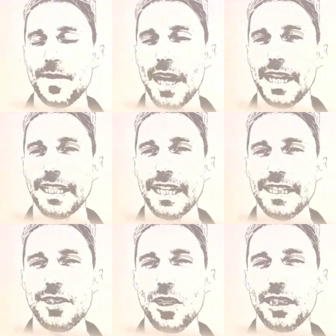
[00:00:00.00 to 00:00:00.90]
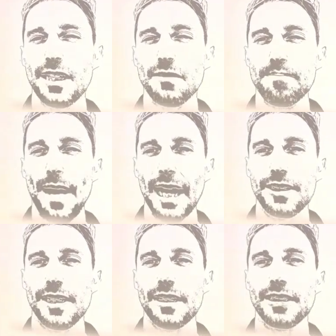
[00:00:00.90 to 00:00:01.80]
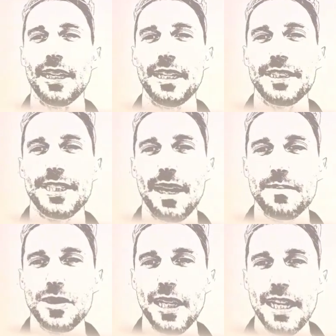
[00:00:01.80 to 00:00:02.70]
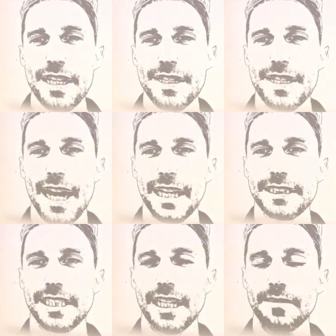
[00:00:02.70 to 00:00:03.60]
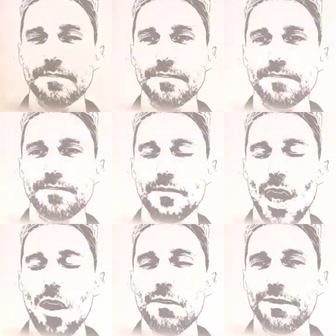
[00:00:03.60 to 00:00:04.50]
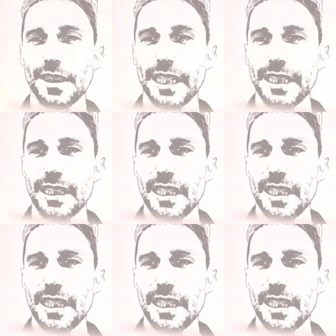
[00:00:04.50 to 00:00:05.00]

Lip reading: And again, these are our little background concepts that hopefully